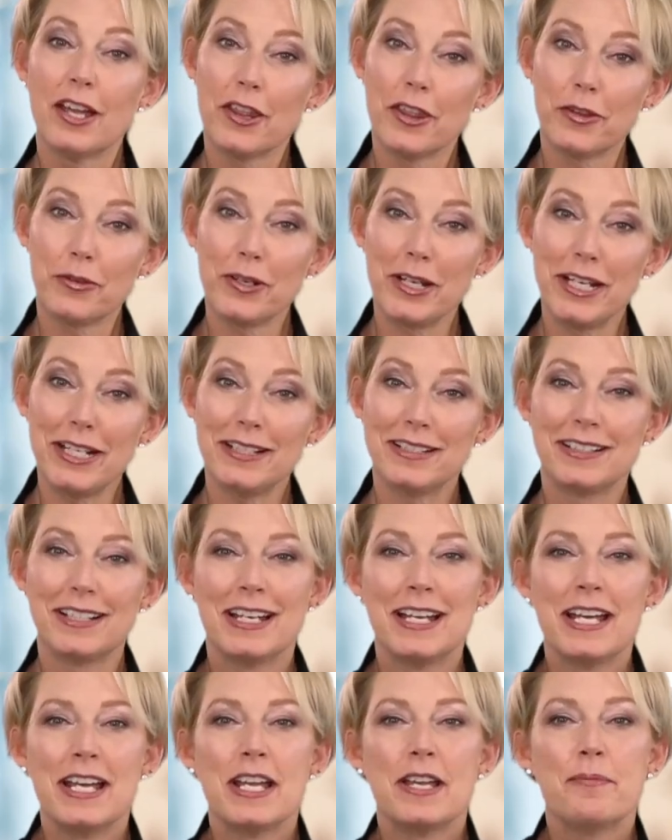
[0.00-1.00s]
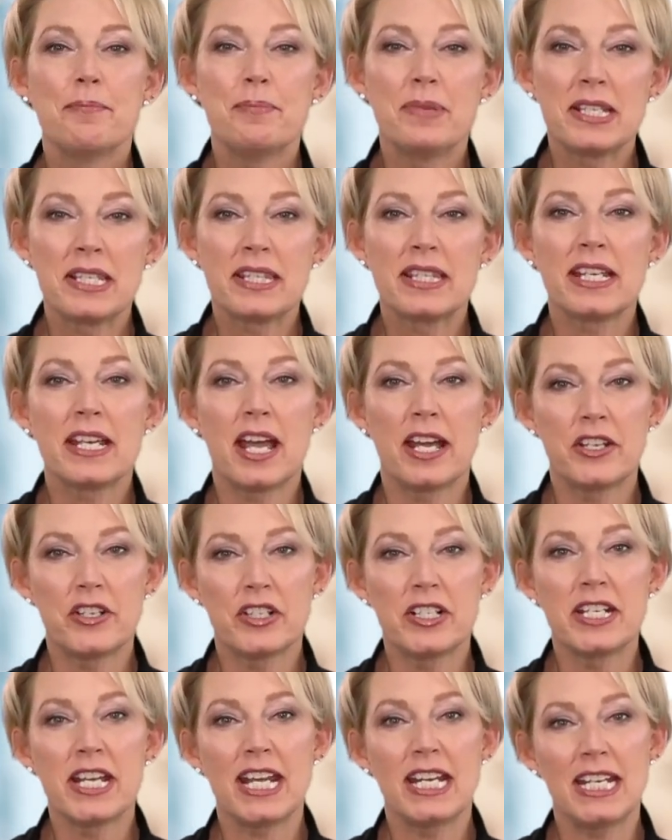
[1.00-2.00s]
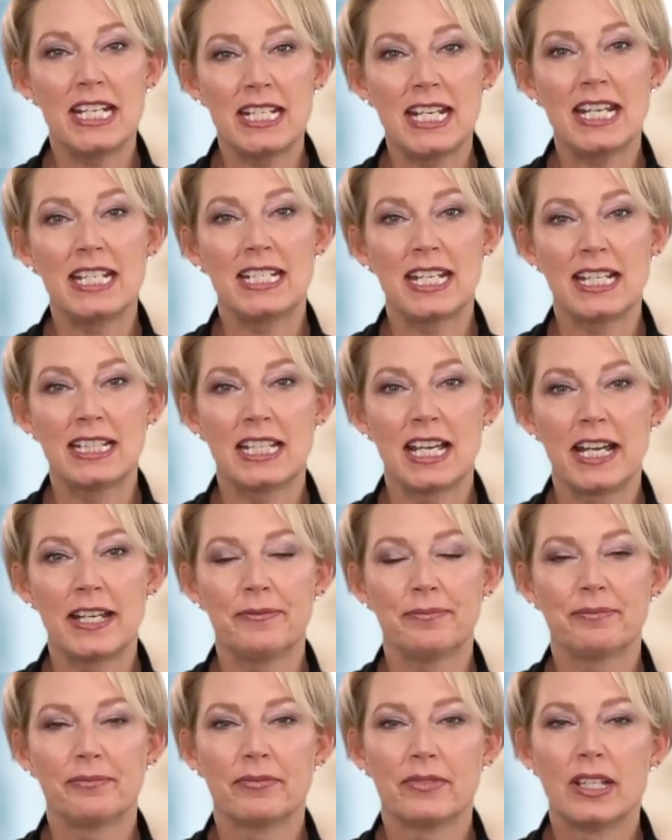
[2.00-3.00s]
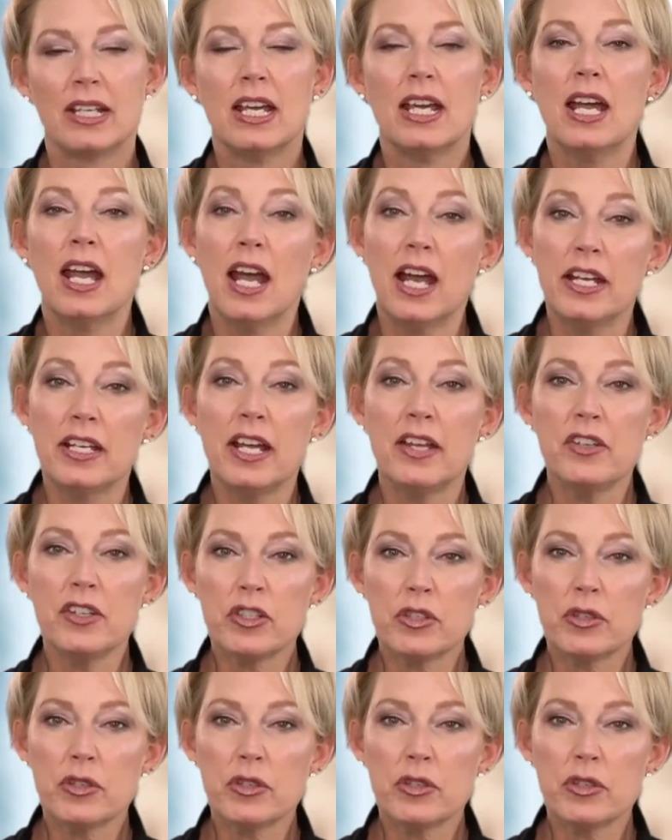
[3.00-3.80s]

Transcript: 3. Miss the 180-day deadline. Another